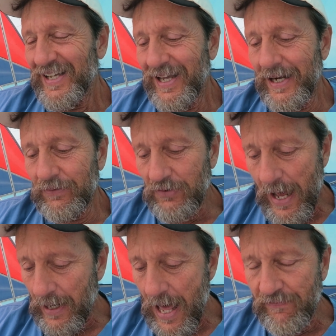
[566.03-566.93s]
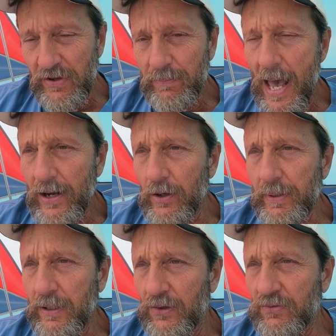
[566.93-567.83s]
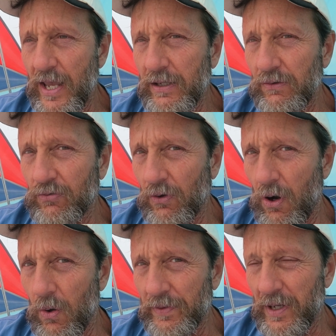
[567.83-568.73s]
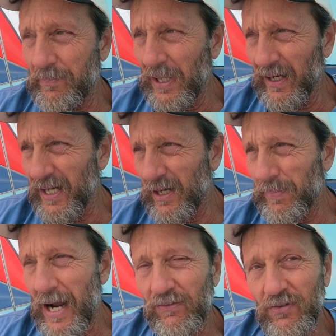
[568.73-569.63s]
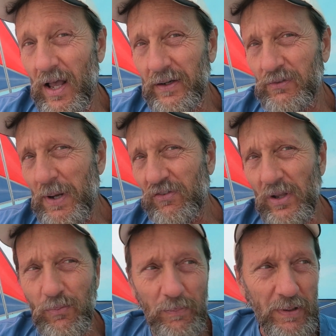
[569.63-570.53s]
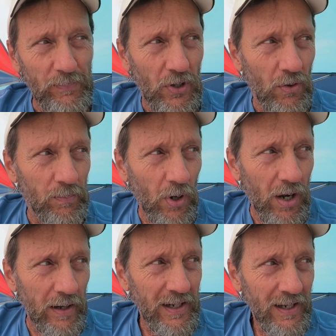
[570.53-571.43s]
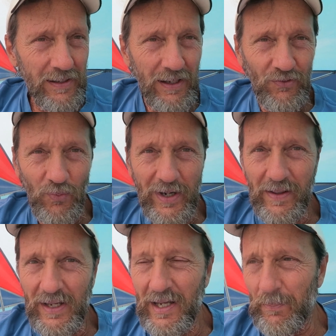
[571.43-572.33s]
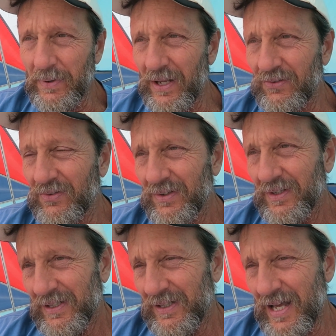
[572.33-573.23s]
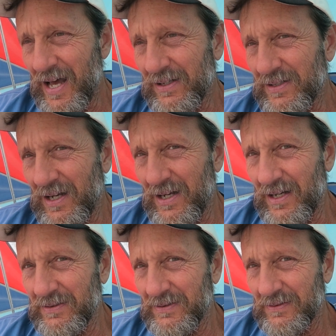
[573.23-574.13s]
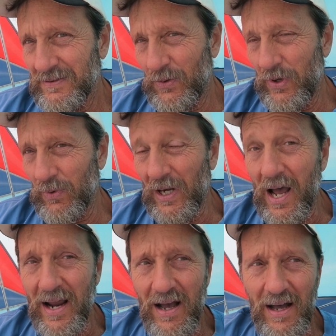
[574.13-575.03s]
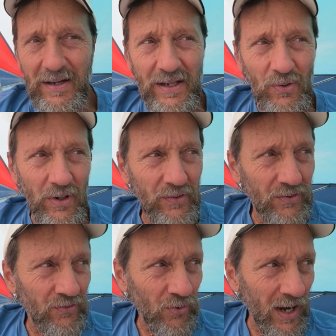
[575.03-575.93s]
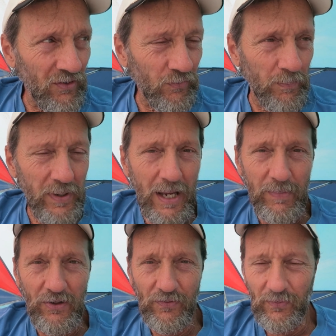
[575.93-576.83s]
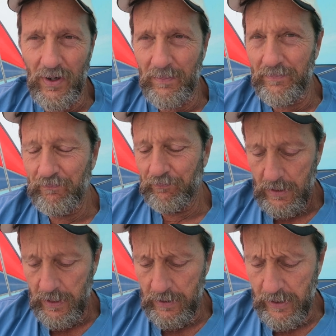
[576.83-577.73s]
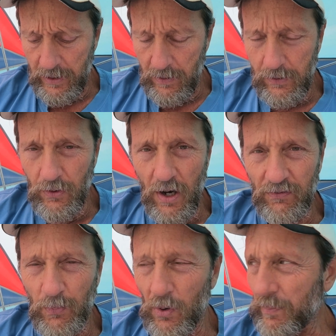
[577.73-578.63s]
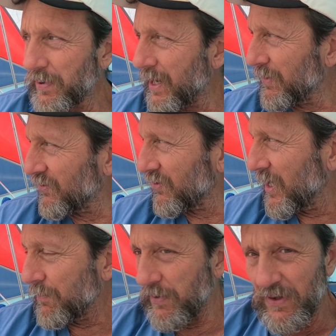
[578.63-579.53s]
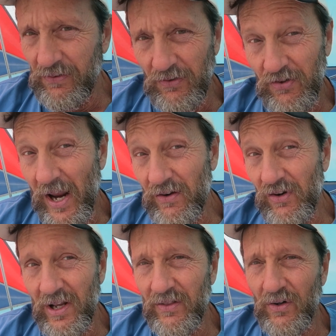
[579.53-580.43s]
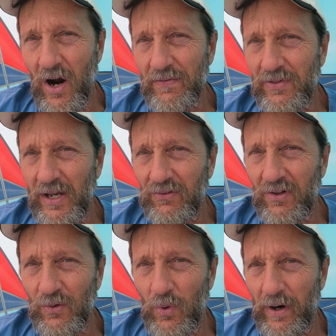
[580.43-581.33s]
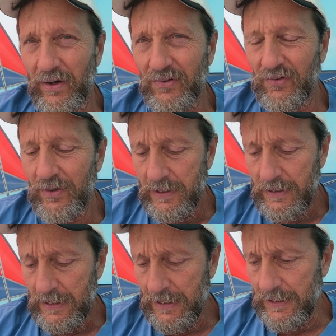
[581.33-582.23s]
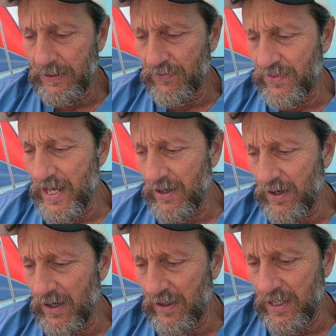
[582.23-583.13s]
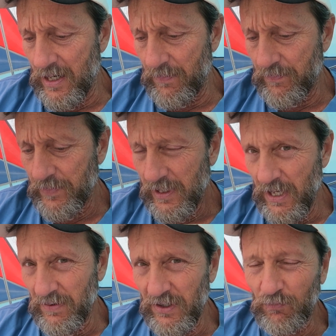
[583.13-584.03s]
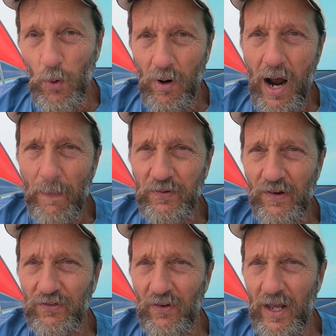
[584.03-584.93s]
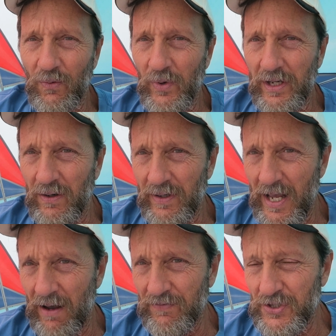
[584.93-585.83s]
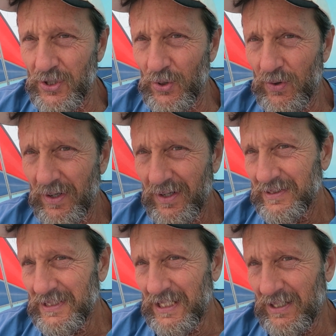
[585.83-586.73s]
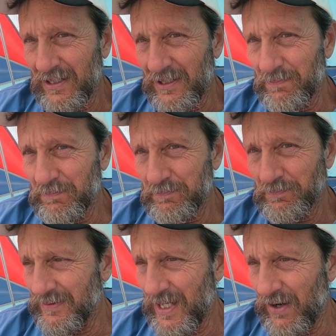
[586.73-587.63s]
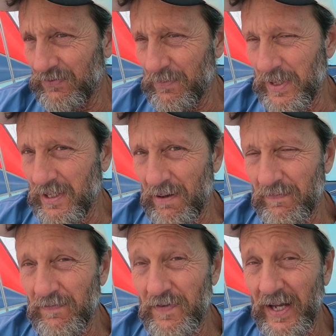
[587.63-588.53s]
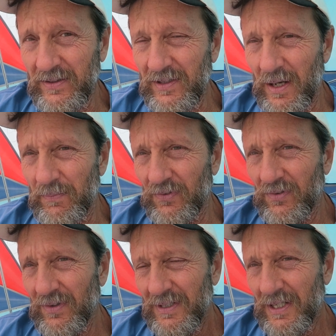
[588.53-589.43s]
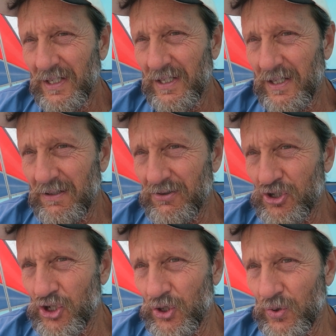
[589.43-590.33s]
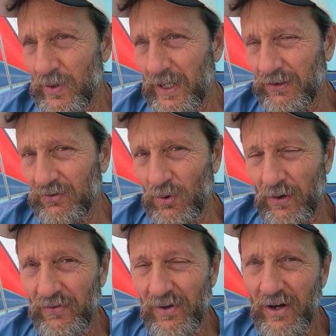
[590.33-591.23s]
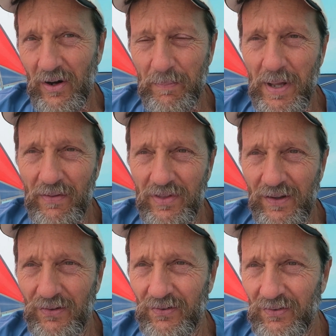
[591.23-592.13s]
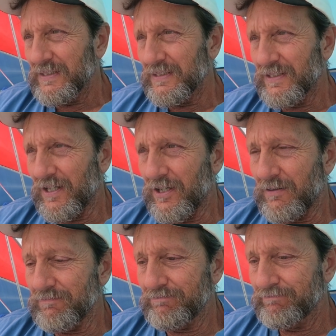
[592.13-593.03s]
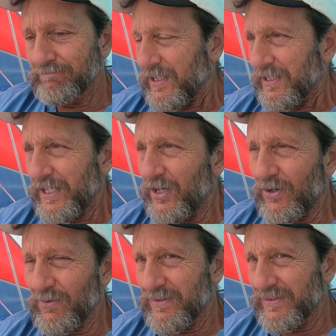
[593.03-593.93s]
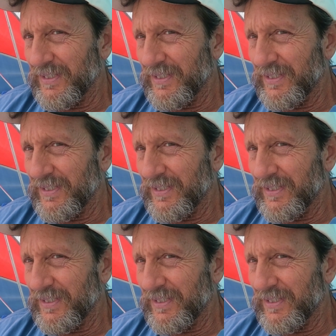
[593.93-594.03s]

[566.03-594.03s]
And it's not a laughing matter because they control the ability to buy and sell, and especially when people go abroad. That's one of the companies that uh, that we rely on in order to transfer payments from, you know, cross-border payments. But things are changing, and there are things in the works uh, that are uh, giving us more options so that we don't have to um, have to become victims uh, to extortionary methods. Um, you know,